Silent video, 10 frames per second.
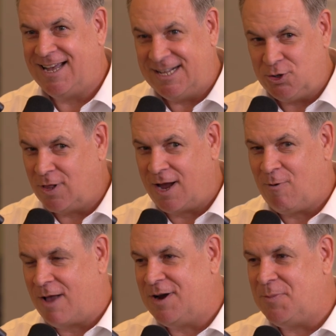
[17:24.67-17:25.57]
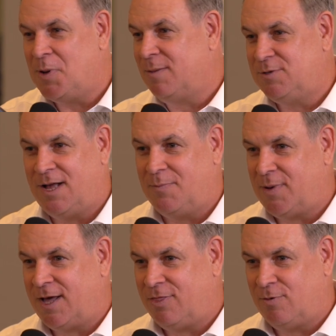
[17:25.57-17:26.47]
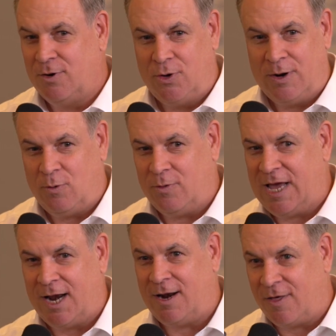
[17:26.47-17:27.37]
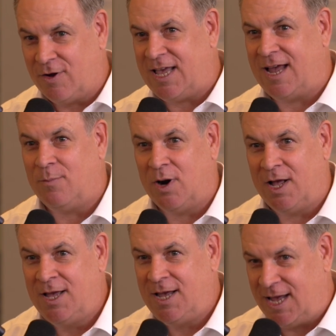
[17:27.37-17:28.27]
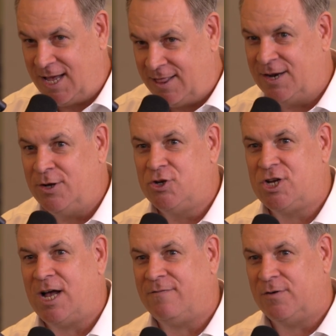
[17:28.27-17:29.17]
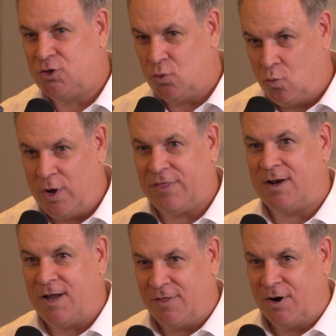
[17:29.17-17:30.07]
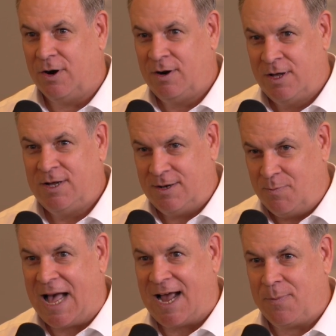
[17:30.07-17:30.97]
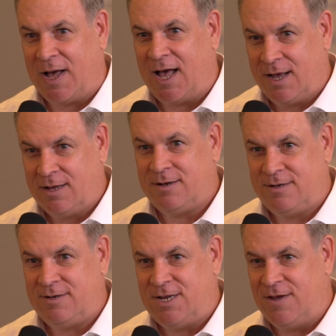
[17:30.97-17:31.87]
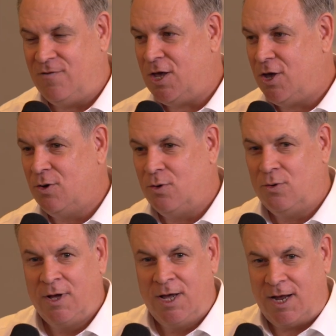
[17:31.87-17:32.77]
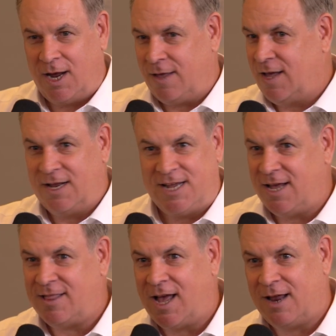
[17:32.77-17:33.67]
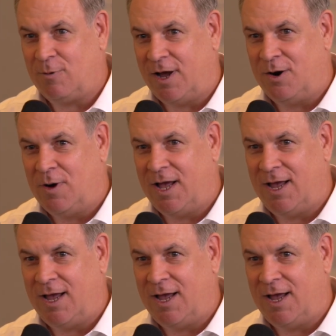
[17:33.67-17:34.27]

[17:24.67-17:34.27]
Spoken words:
And so like right when he pops up, I throw to it. Well, we had another camera in the news conference with another backpack, TVU, and they take that right away.